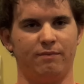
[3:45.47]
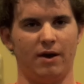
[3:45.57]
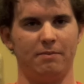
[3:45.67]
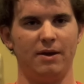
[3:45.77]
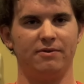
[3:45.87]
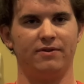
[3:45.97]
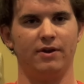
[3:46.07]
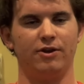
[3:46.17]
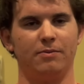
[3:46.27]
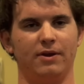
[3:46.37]
If by
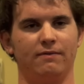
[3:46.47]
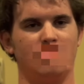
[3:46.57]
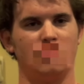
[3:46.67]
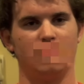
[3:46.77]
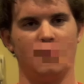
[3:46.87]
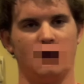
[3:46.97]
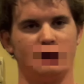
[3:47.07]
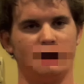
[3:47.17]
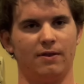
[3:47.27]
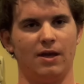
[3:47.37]
babysit you mean
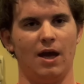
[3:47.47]
in